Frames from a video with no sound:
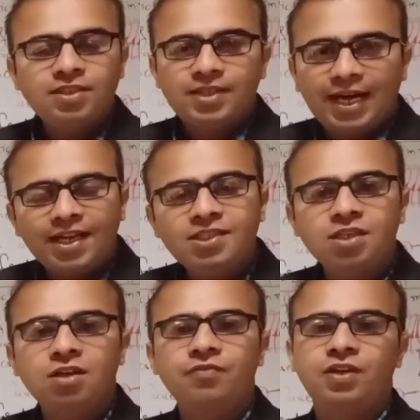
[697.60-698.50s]

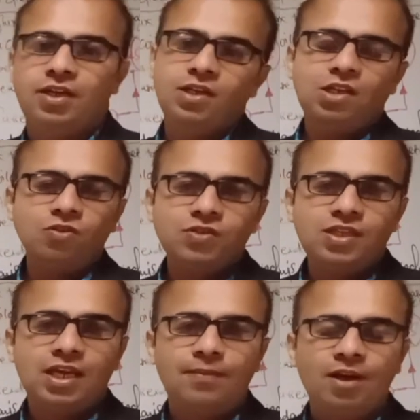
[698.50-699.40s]
direction of the induced
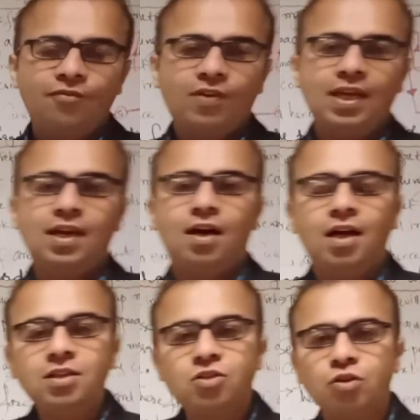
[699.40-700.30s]
EMF can
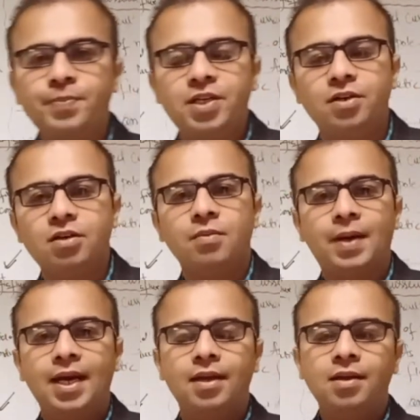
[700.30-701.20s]
also be
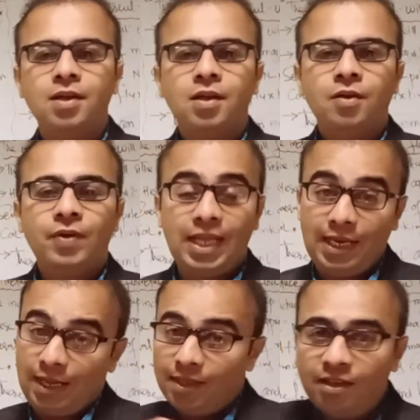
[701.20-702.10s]
determined with
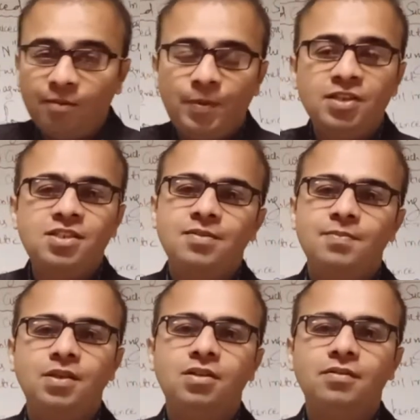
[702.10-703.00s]
another
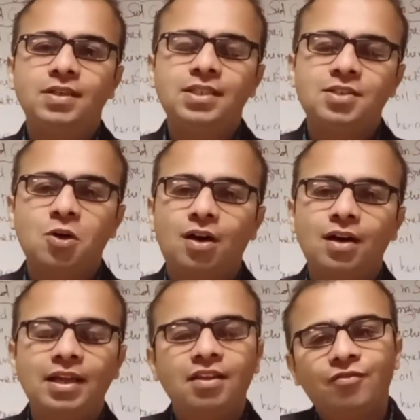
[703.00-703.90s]
principle which is
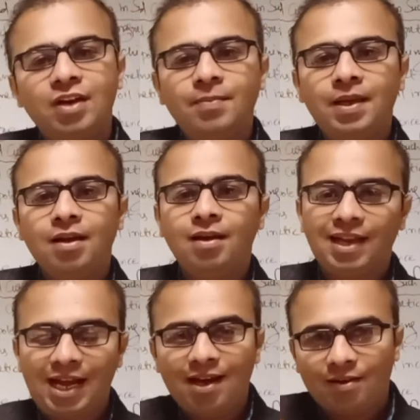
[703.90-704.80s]
called as the Fleming
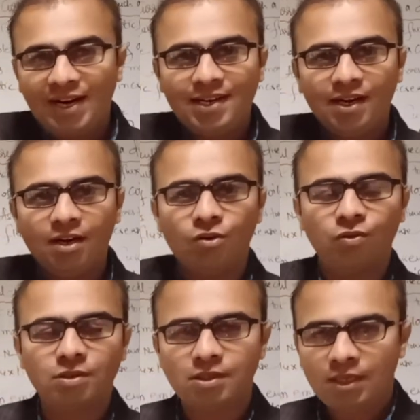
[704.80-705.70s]
right hand
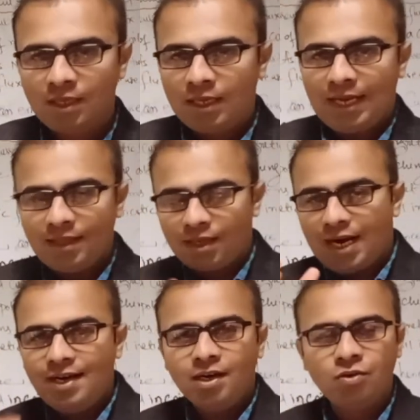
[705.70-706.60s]
rules. In the
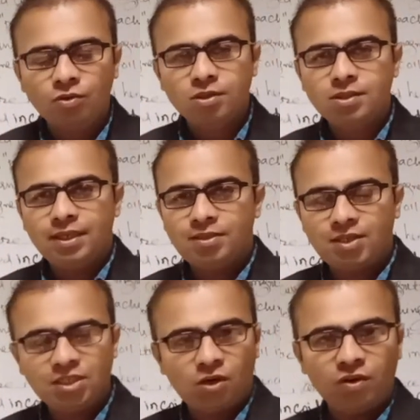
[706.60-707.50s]
right hand rules,
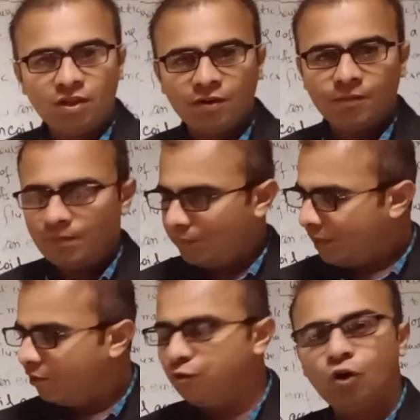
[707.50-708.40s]
stretch out the
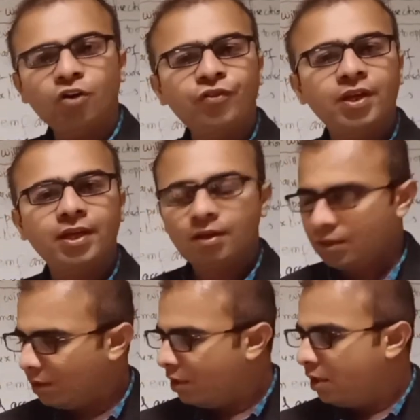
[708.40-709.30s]

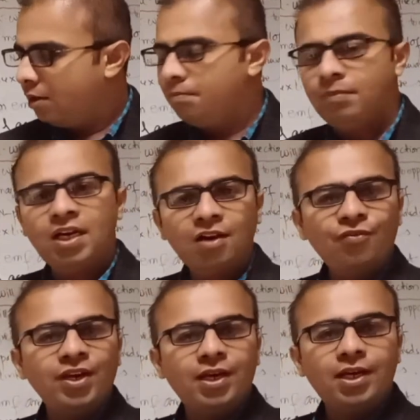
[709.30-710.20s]
forefinger, middle
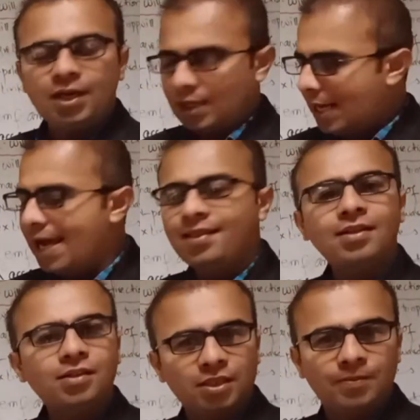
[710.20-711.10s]
finger and
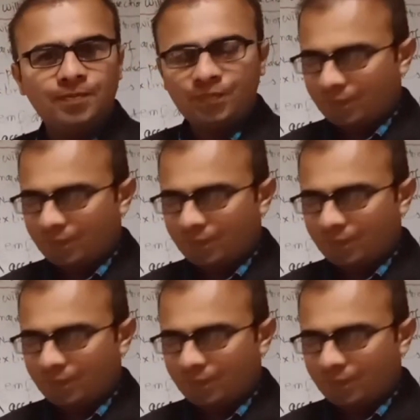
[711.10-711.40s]
the thumb.